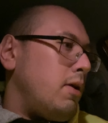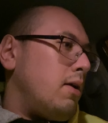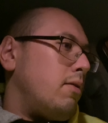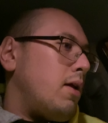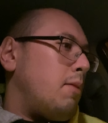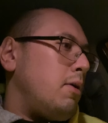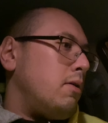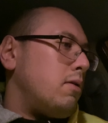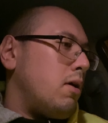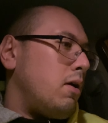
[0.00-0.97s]
And if that
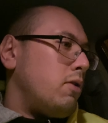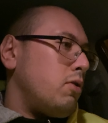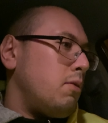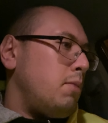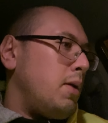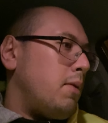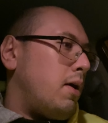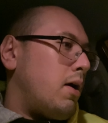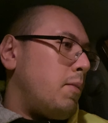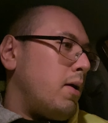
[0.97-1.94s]
means cutting certain people
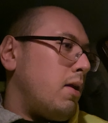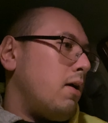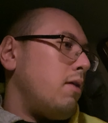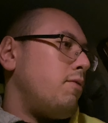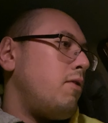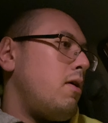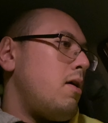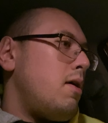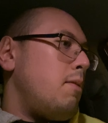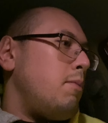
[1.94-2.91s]
out of my life
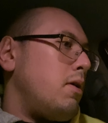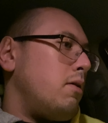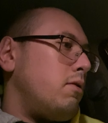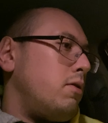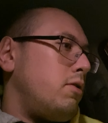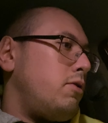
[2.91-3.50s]
because they're just